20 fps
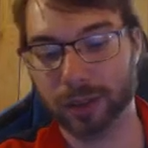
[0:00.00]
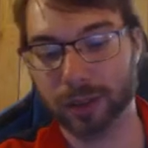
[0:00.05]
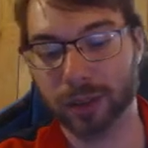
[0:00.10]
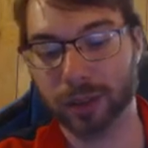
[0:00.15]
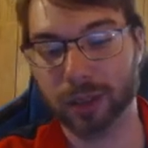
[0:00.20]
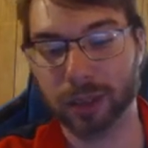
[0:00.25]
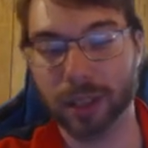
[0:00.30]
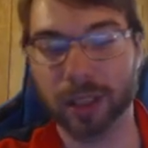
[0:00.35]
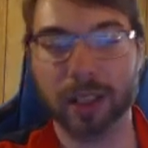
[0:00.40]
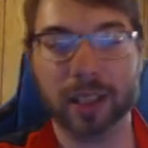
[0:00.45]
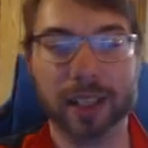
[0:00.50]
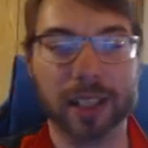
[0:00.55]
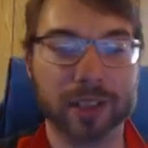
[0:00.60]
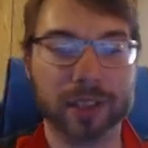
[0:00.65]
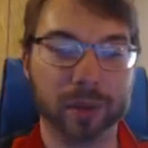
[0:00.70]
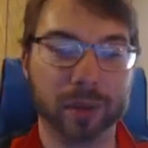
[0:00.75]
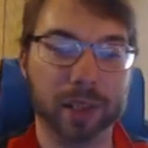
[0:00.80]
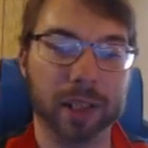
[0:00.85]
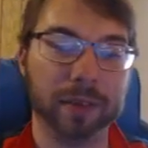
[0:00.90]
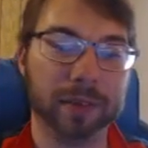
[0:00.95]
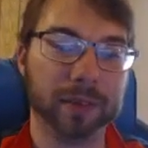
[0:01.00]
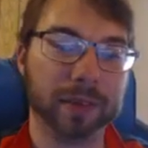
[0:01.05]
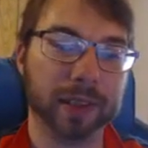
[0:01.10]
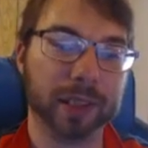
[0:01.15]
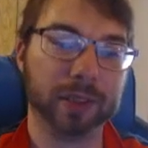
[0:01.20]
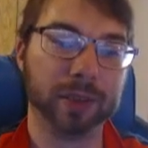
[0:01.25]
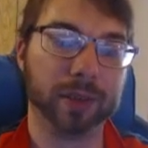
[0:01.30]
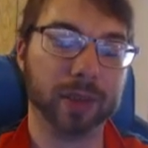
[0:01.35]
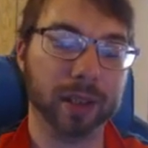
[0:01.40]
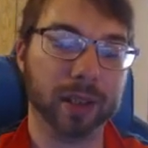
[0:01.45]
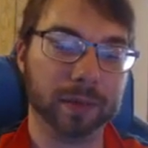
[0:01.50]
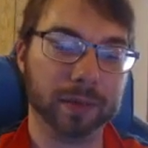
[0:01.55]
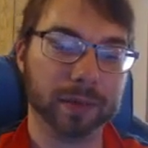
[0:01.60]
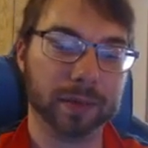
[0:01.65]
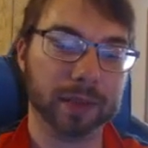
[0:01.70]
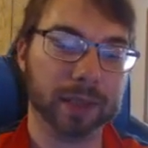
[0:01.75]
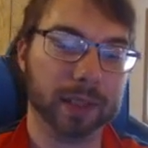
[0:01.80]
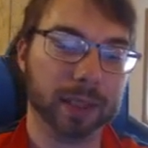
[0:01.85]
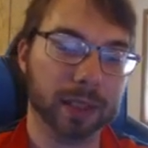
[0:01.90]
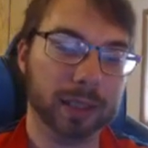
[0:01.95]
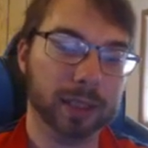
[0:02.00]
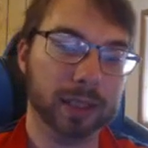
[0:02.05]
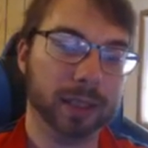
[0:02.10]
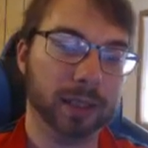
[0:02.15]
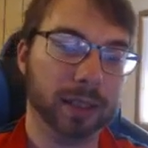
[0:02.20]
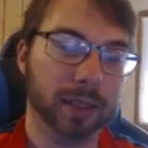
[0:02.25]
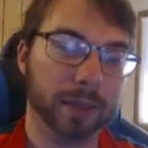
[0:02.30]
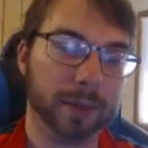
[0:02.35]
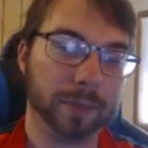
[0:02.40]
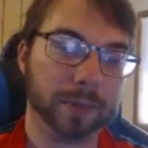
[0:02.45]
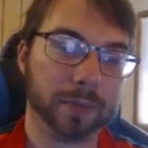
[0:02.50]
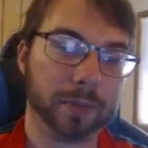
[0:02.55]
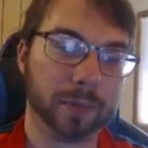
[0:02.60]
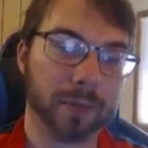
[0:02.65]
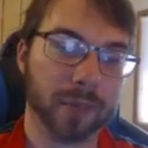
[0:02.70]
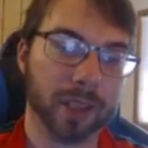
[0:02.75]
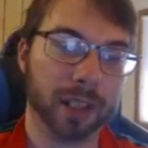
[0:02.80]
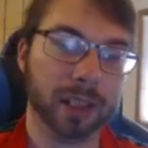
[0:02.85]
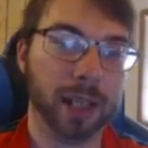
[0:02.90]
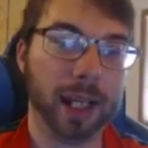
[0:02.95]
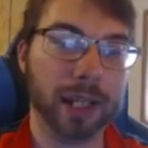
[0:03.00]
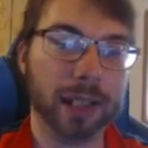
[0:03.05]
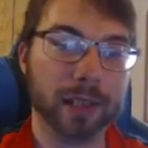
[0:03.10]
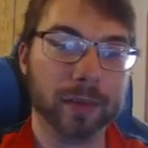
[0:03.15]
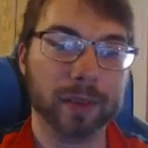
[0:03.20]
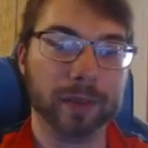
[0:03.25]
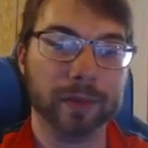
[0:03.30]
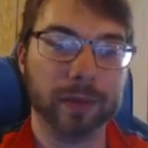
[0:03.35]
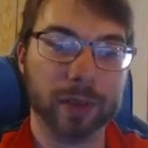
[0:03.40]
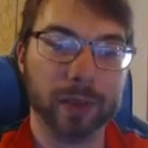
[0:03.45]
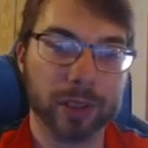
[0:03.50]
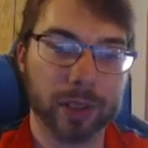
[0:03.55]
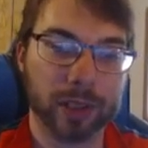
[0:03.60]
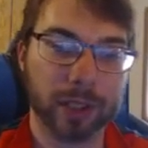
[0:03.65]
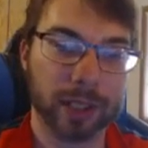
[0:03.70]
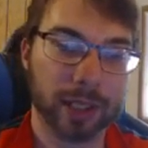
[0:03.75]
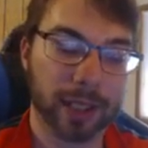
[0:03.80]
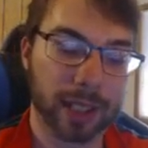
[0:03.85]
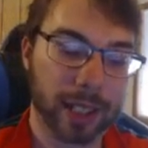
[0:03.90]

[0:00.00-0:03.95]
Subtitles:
Ugh, that's rough. That's rough. Kind of unfortunate